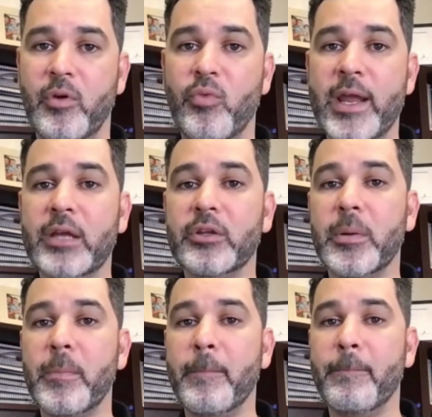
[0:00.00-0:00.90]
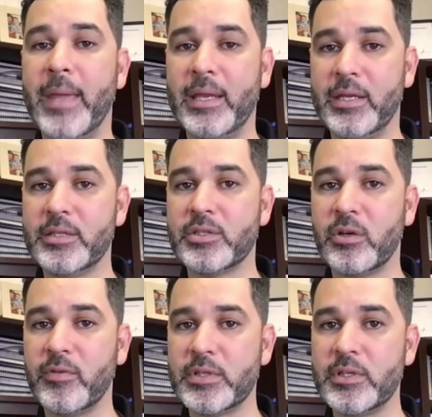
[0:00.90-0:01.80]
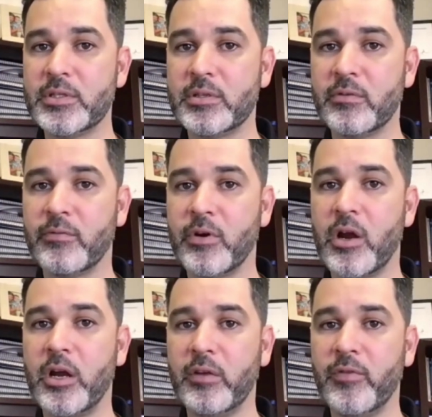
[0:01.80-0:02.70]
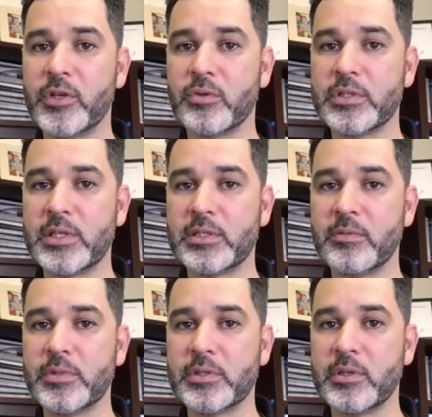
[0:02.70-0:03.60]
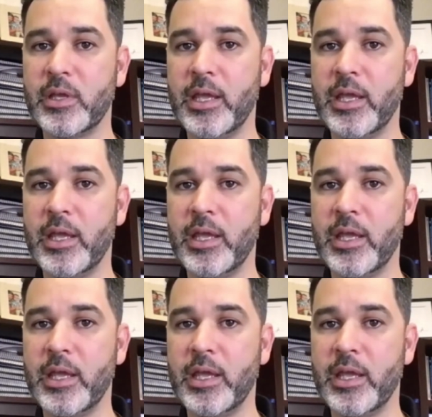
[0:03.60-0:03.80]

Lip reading: regular maintenance services for audiovisual systems,